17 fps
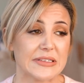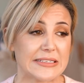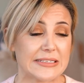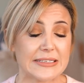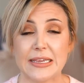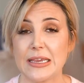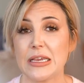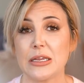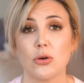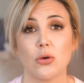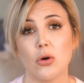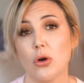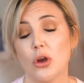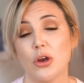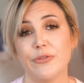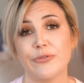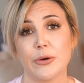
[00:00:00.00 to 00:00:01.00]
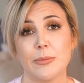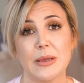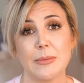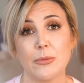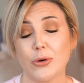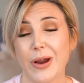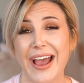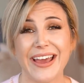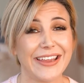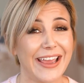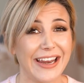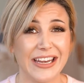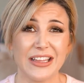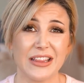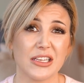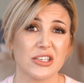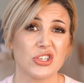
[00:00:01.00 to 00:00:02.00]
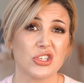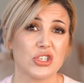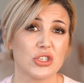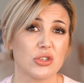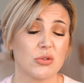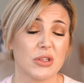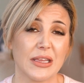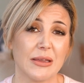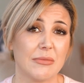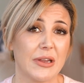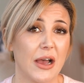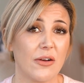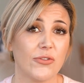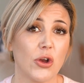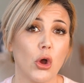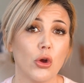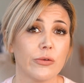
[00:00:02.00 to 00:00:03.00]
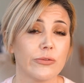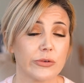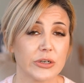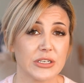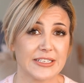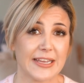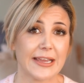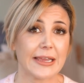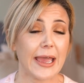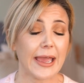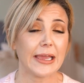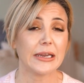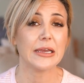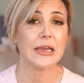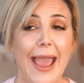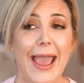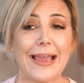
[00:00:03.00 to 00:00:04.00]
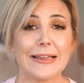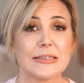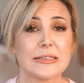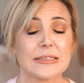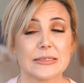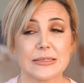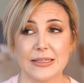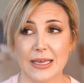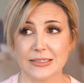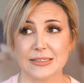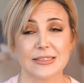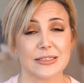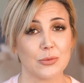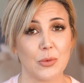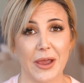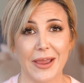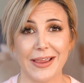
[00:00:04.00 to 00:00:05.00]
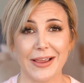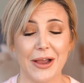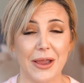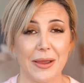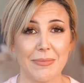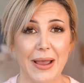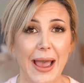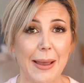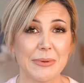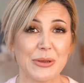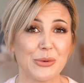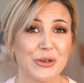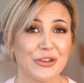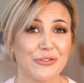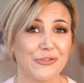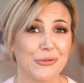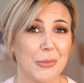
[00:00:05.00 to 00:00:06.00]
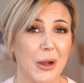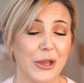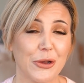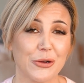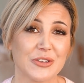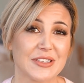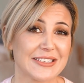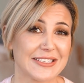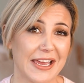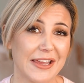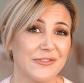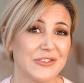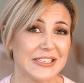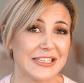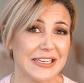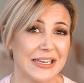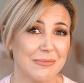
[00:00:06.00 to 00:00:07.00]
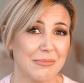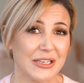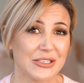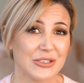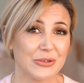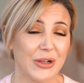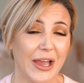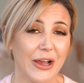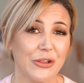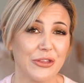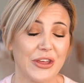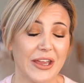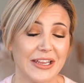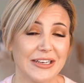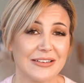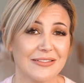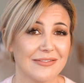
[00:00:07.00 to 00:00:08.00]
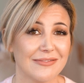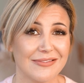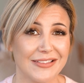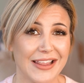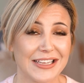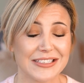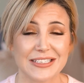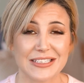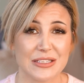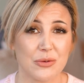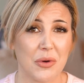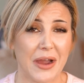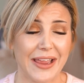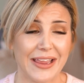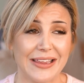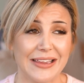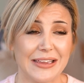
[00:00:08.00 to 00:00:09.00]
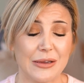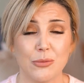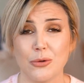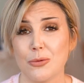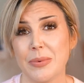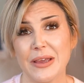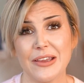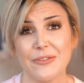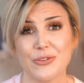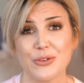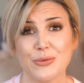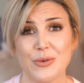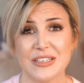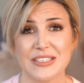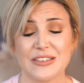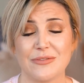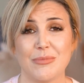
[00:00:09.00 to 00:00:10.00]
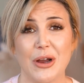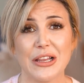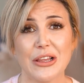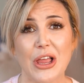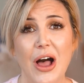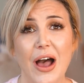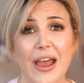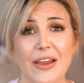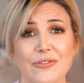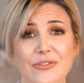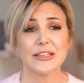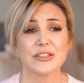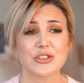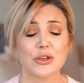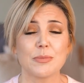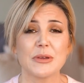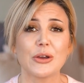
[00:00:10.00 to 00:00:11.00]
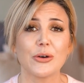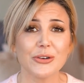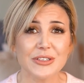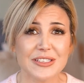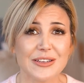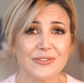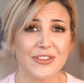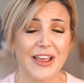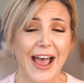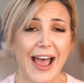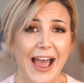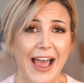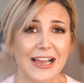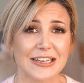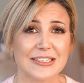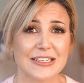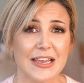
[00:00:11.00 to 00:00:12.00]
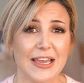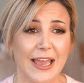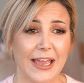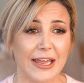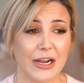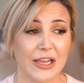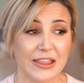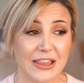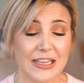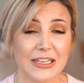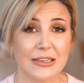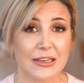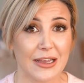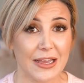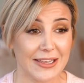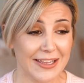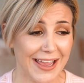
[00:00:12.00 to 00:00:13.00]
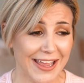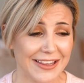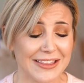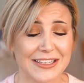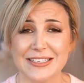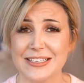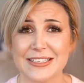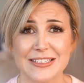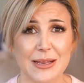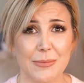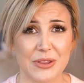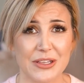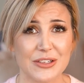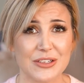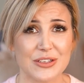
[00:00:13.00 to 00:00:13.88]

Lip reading: seen or heard from him or had anything to do with him now for over a decade. And that's the way I'm happy with it for my own safety and mental health. And that's the way it will be for the rest of my life. And so because of that, and I think, again, this is something